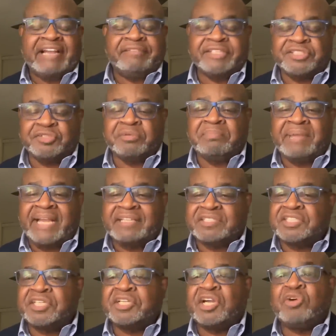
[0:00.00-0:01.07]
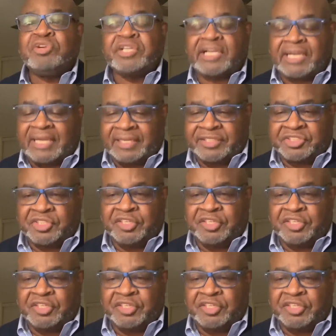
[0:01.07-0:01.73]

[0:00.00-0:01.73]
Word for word: having to amass to go to college